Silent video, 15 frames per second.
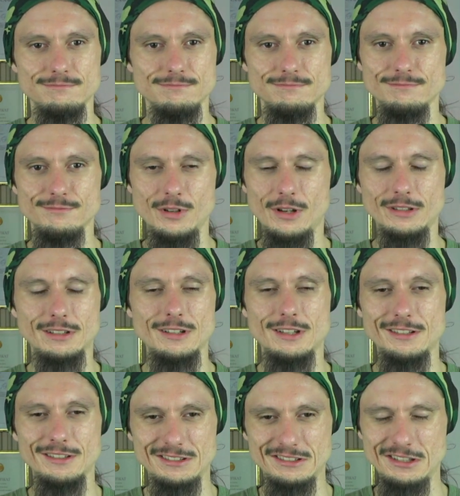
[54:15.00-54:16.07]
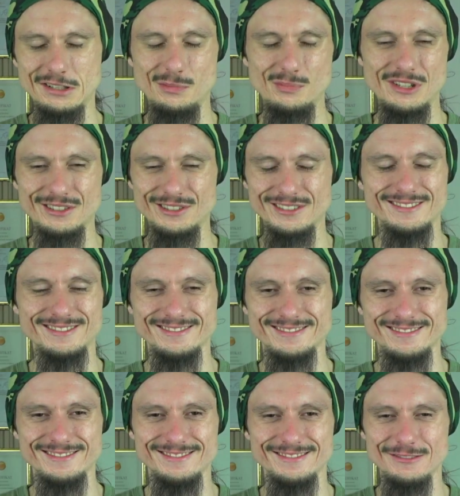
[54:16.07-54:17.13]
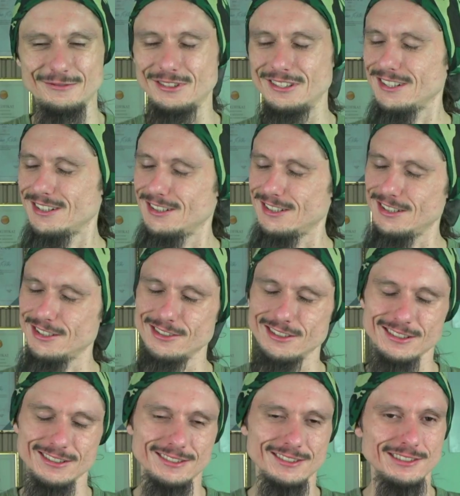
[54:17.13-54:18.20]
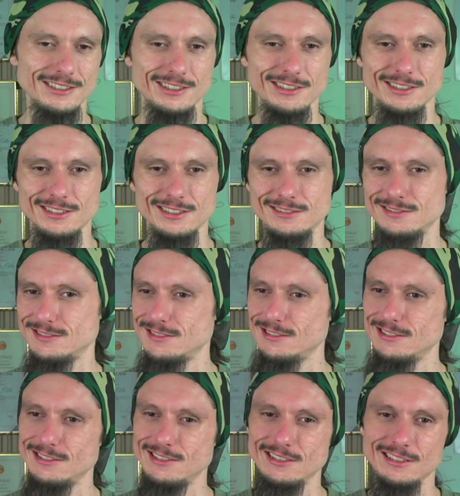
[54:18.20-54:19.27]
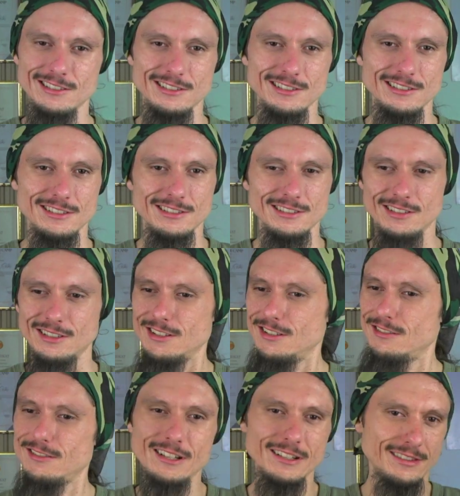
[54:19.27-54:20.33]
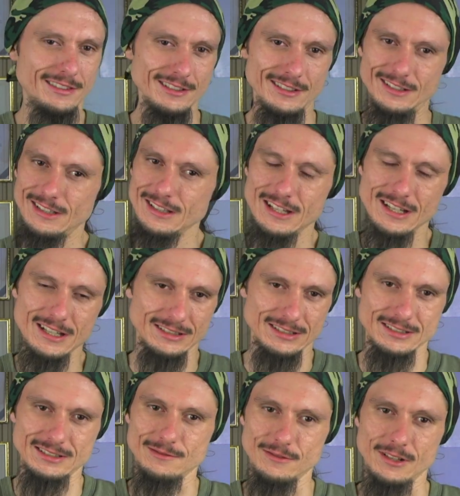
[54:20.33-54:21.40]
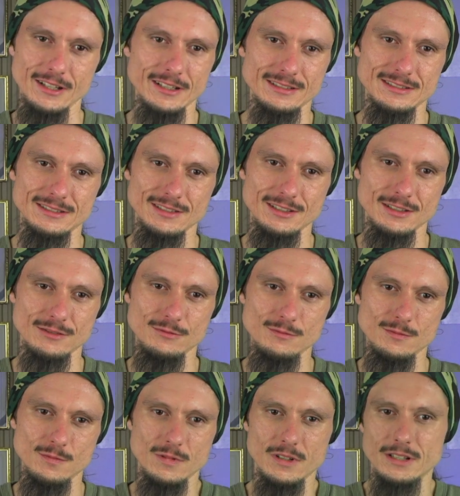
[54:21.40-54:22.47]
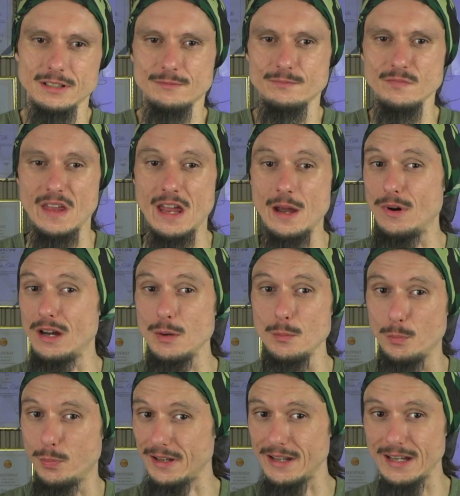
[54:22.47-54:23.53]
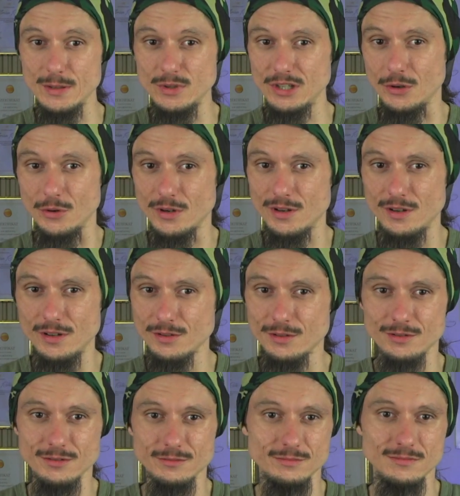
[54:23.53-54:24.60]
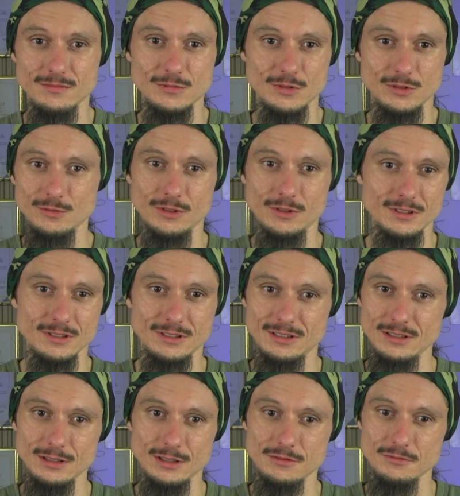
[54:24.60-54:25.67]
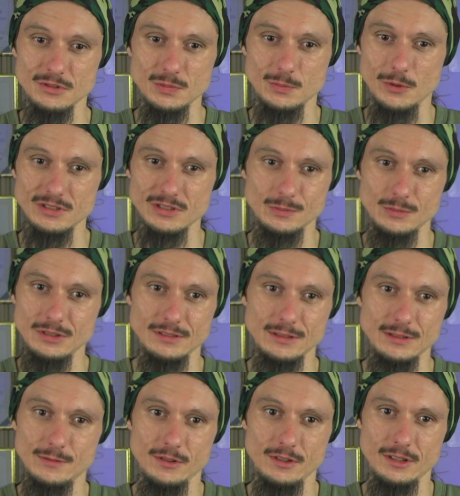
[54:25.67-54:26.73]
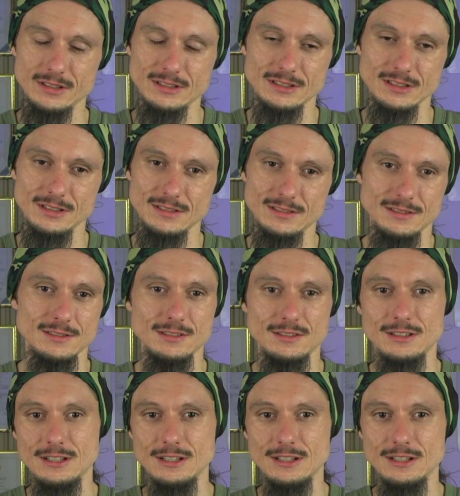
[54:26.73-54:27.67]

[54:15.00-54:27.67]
not getting a second meeting. I'm like, all right, okay. All right then, I guess, right? It's like, am I blaming her, or do I take responsibility for that and say, it's like,